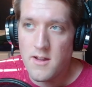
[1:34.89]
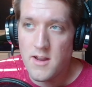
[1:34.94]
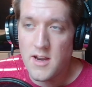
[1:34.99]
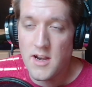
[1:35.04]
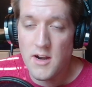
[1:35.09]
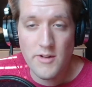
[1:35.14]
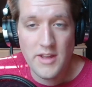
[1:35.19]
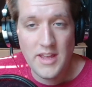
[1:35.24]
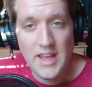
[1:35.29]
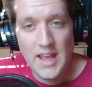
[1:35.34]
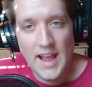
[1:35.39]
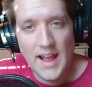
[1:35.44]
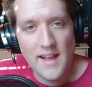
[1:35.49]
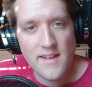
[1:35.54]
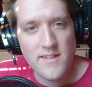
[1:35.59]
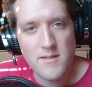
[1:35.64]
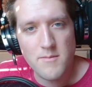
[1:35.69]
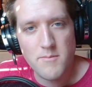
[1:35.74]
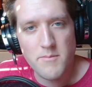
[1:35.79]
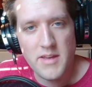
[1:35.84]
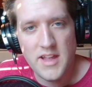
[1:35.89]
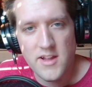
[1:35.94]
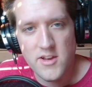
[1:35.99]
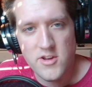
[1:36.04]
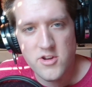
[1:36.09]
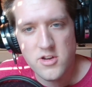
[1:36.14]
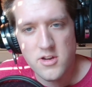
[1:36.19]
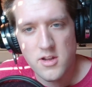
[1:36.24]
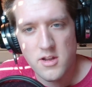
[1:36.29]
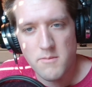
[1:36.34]
he hasn't
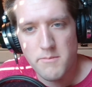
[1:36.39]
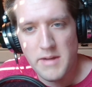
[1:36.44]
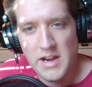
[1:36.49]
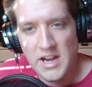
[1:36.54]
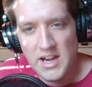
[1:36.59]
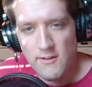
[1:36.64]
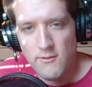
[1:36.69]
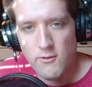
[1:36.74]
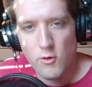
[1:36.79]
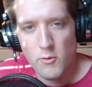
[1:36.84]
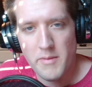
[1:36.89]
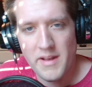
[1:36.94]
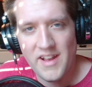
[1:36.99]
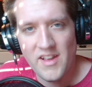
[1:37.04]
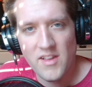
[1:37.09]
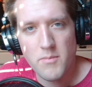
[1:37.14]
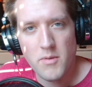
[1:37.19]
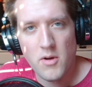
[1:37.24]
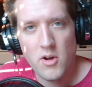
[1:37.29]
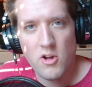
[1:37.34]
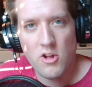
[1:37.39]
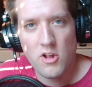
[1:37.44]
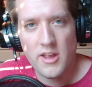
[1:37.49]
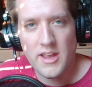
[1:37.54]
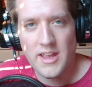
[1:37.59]
pitched meaningful baseball